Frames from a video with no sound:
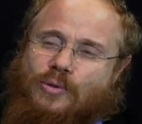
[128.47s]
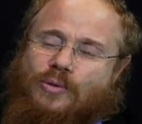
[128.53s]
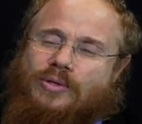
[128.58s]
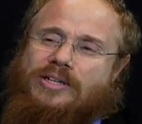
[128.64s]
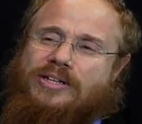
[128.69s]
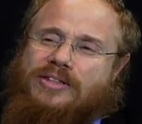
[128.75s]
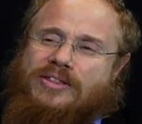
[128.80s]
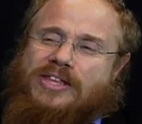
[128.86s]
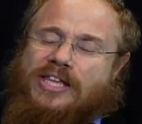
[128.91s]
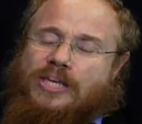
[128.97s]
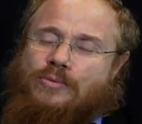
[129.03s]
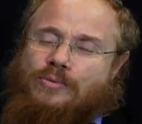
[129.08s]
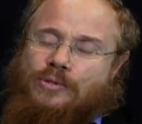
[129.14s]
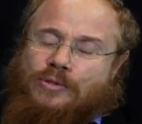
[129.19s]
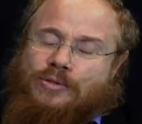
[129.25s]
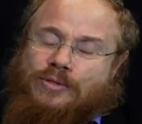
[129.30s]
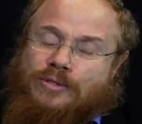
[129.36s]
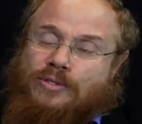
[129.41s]
Who did he think
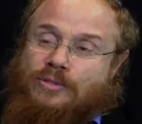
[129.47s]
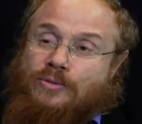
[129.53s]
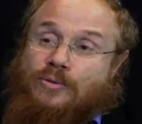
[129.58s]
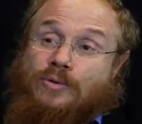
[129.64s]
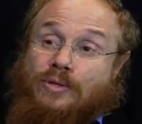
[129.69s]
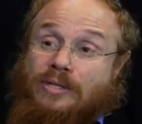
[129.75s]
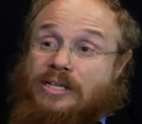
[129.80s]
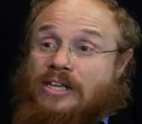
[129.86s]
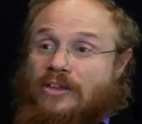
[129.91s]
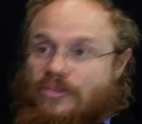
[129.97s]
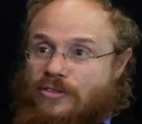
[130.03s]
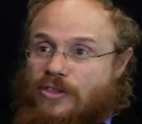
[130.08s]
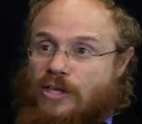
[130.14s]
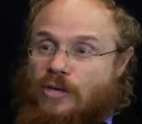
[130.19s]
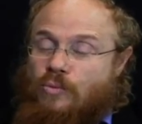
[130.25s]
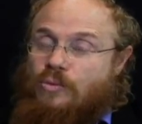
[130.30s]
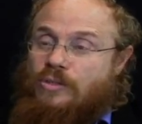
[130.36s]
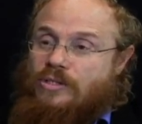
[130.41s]
who did he
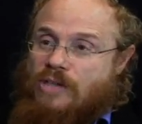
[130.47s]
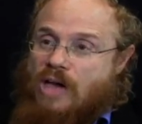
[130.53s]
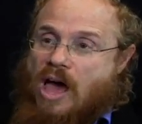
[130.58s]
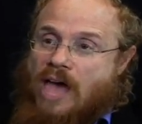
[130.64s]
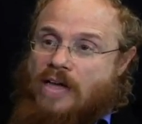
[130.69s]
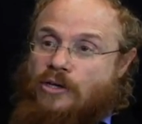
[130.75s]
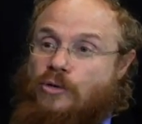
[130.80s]
think would die,